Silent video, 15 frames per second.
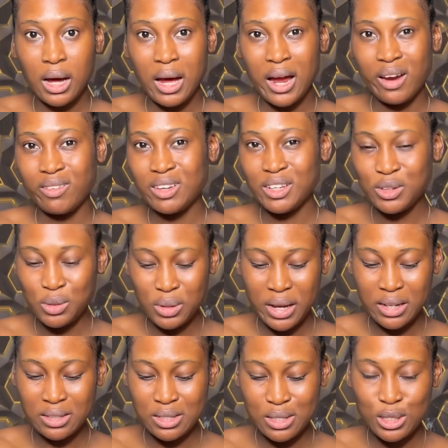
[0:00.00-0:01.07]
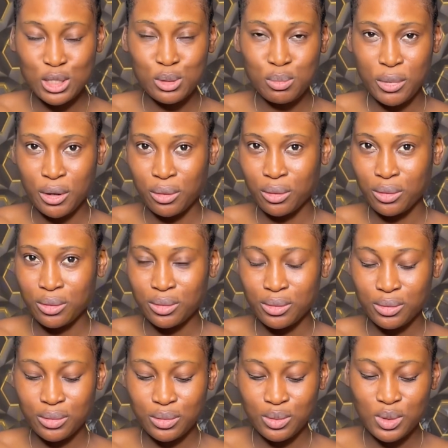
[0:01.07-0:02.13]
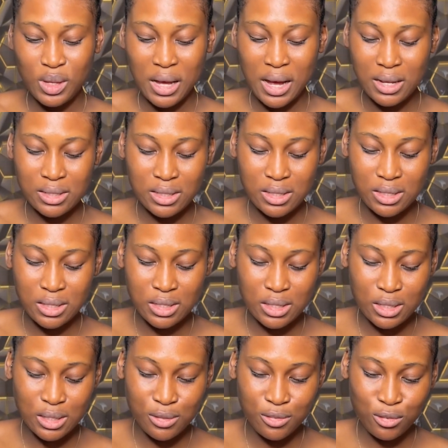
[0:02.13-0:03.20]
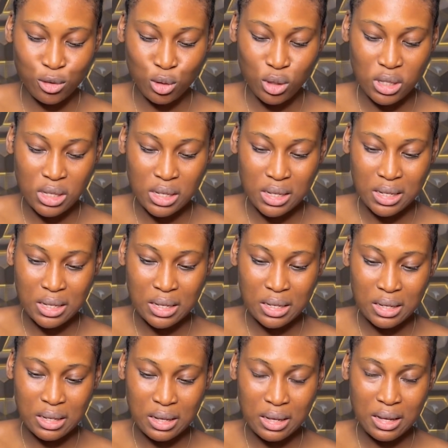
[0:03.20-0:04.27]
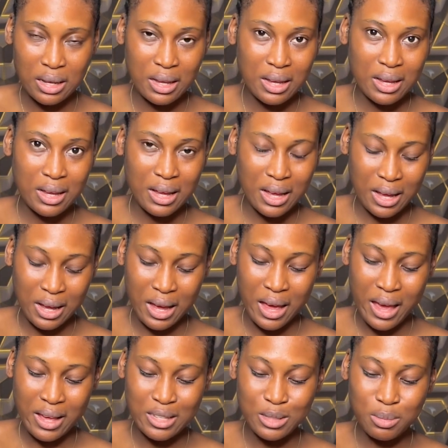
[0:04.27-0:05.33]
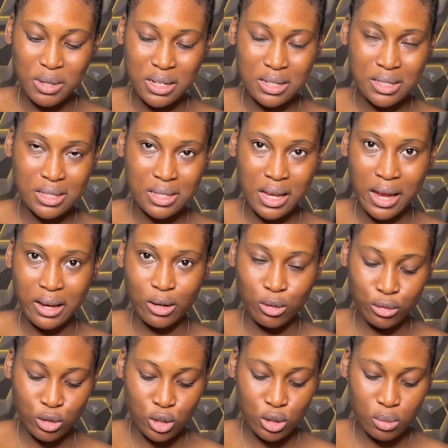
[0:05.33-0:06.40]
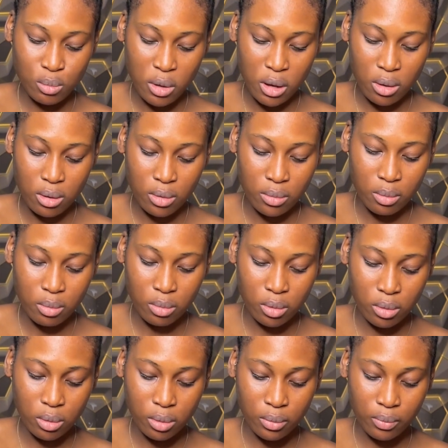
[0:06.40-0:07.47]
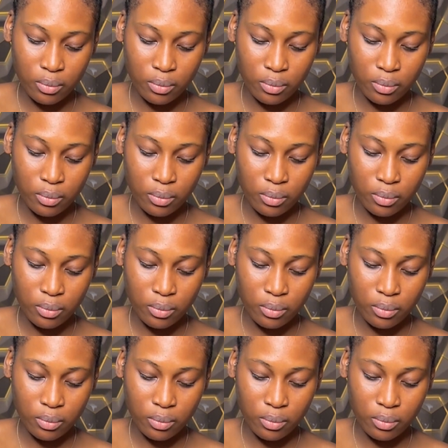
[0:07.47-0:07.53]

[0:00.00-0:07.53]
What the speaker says: I really don't like this smell. It has this funny, I can't explain it, kind of smell. Oh.